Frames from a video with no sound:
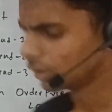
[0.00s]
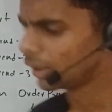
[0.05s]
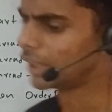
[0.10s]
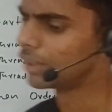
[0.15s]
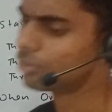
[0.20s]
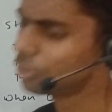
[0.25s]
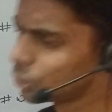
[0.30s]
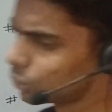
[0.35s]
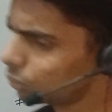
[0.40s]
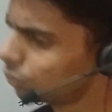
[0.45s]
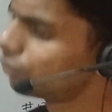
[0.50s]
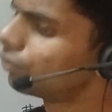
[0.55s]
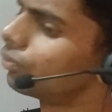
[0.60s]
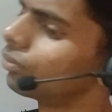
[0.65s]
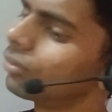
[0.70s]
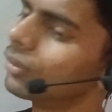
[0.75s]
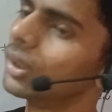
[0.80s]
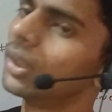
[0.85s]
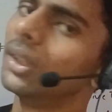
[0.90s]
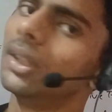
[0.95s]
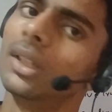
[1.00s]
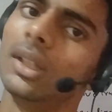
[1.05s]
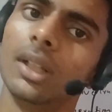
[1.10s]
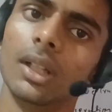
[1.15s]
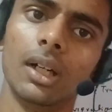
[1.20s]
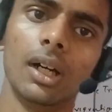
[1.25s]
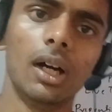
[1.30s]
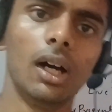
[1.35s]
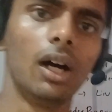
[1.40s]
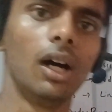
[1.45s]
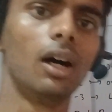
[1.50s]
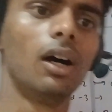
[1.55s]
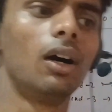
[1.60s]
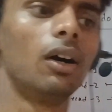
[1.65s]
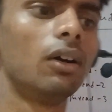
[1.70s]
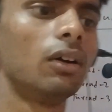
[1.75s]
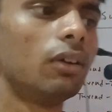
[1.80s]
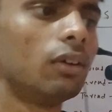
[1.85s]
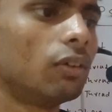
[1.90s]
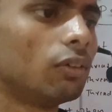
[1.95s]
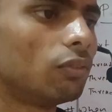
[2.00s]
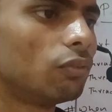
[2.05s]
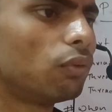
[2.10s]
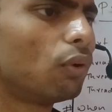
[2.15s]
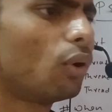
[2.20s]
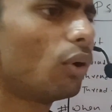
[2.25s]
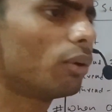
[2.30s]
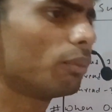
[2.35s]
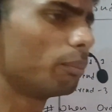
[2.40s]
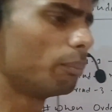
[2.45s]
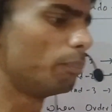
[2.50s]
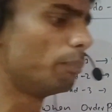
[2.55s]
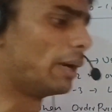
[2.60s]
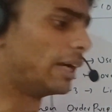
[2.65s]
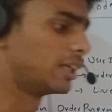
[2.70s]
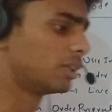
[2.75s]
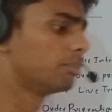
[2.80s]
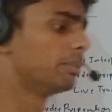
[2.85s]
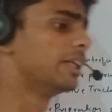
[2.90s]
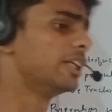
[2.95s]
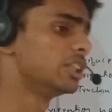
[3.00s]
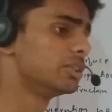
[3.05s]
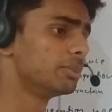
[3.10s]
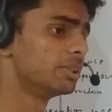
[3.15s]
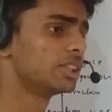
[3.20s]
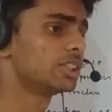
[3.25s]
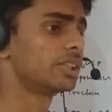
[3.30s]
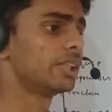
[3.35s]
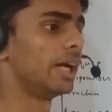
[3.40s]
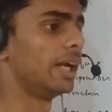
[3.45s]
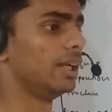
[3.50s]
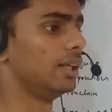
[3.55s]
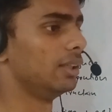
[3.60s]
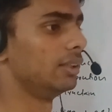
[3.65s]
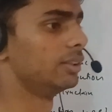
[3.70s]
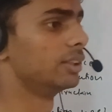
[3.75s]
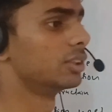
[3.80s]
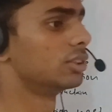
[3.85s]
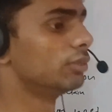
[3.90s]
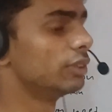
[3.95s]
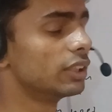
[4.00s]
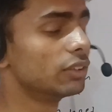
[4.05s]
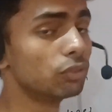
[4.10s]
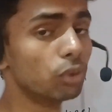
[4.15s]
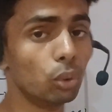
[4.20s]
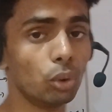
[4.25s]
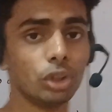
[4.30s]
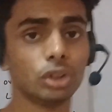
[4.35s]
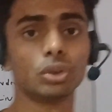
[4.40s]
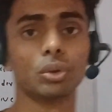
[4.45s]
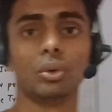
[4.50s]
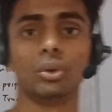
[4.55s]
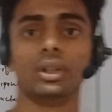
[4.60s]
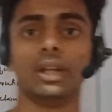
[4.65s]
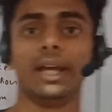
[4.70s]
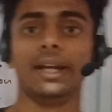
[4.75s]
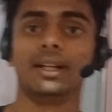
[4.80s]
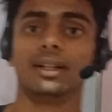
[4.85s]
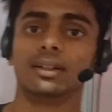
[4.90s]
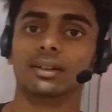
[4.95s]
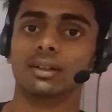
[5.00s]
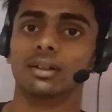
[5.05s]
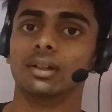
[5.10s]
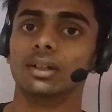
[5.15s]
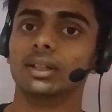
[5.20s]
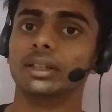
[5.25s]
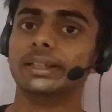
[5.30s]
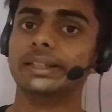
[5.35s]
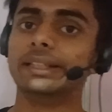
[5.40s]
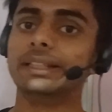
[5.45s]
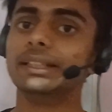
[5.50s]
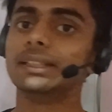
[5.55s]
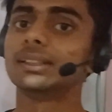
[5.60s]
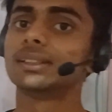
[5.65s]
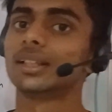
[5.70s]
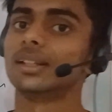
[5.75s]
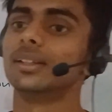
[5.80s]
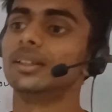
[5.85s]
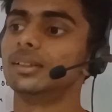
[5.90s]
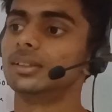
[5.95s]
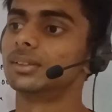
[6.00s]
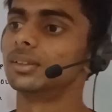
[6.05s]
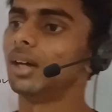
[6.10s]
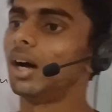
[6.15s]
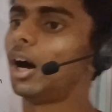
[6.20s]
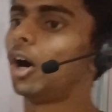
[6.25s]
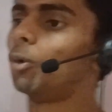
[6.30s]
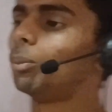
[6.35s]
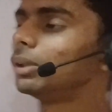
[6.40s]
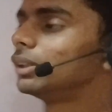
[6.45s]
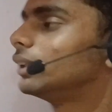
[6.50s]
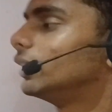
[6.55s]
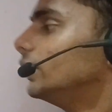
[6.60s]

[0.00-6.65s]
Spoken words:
As we know, uh, for better management style, just we can focus on like each threads, how much the